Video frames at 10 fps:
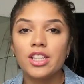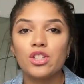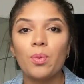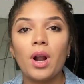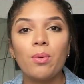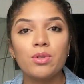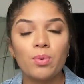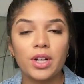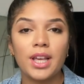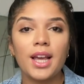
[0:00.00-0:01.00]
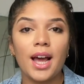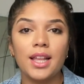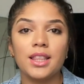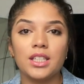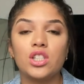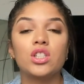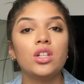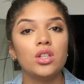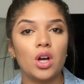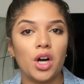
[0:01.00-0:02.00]
So when I was working at this
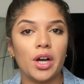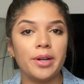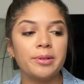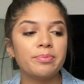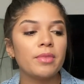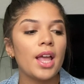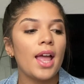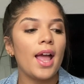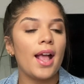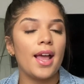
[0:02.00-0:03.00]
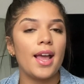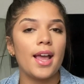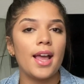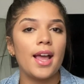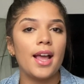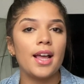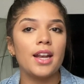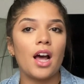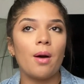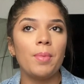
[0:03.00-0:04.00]
salon,
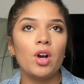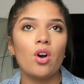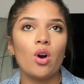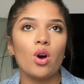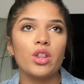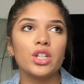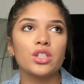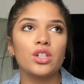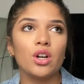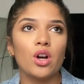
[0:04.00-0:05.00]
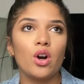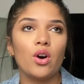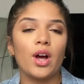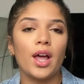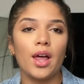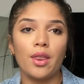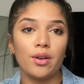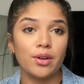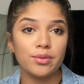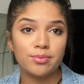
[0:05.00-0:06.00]
and I'm gonna call this girl
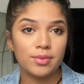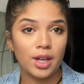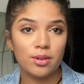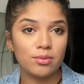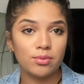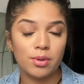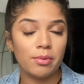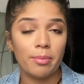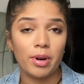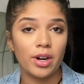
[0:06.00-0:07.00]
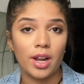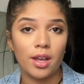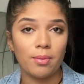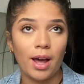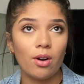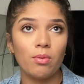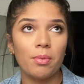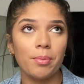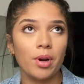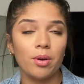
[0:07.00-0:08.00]
Heather. I don't remember her name. I don't
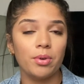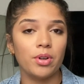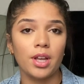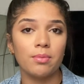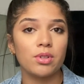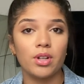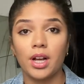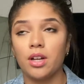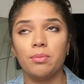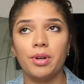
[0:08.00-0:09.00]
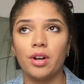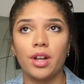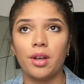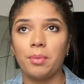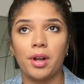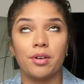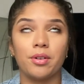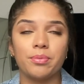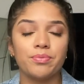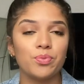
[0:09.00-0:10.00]
remember her real name, so that could be her name. I don't
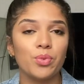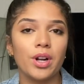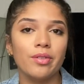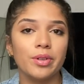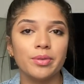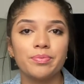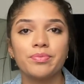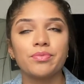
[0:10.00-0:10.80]
know. Whatever.